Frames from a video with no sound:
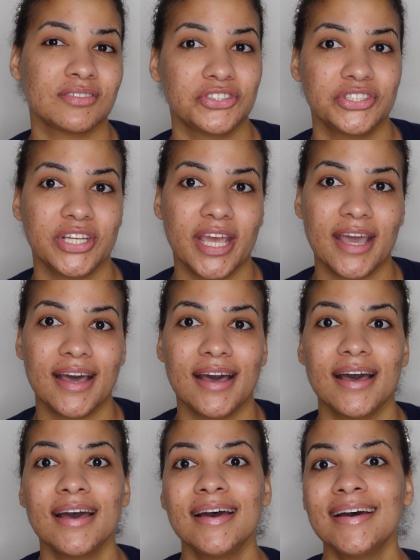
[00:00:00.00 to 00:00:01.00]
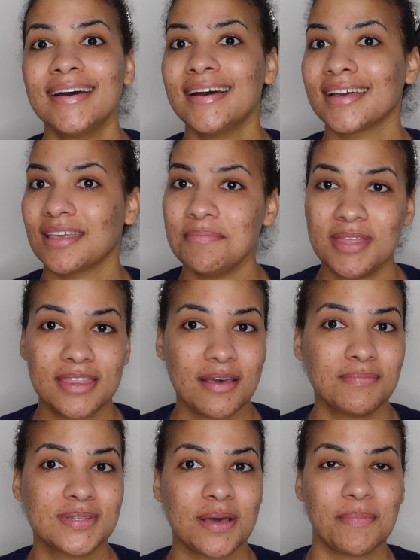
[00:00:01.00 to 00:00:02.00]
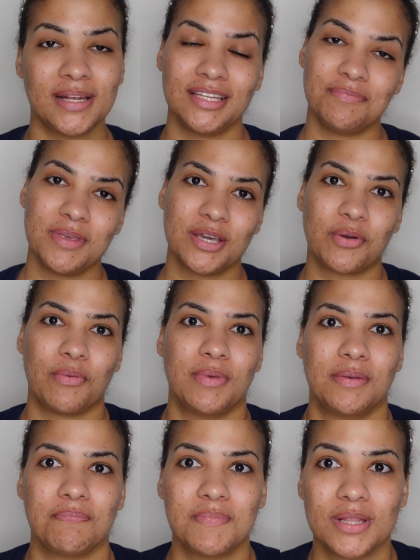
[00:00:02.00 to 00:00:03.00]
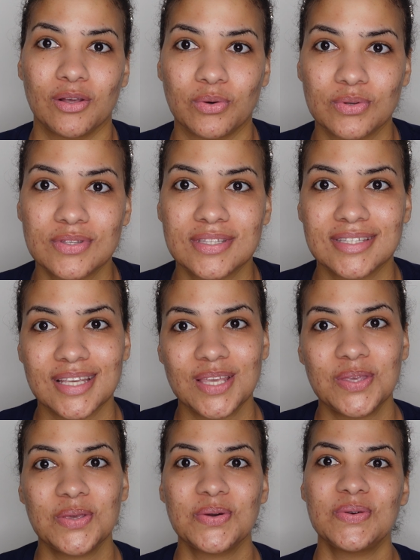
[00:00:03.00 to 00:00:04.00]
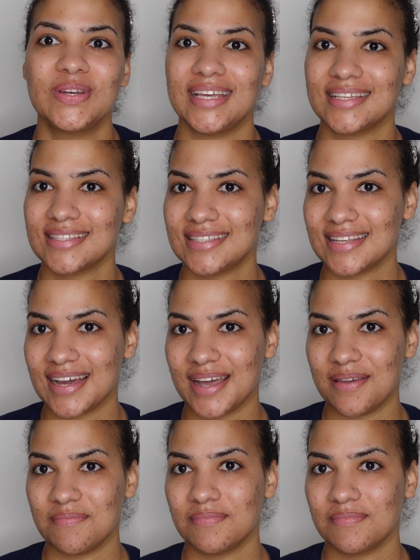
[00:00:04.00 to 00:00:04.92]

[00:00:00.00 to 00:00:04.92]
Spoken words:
share, give me a thumbs up and leave me a comment below. See you next time.